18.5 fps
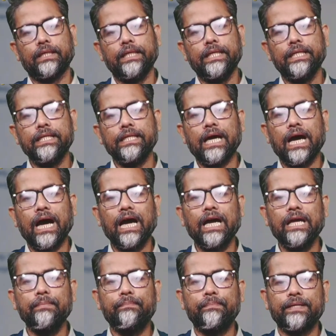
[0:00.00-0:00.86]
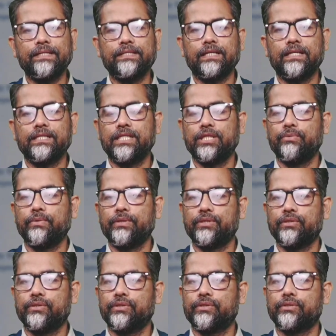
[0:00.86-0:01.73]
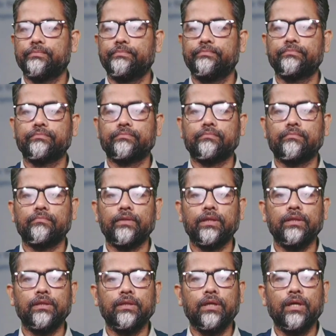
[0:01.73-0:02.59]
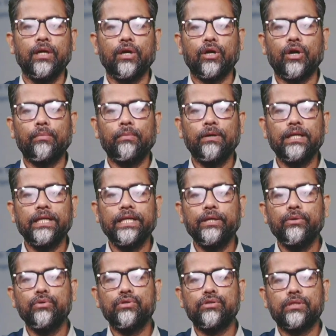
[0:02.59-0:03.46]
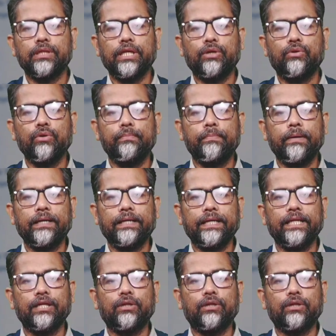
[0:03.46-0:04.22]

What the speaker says: in high pressure situations. Commonly used equipment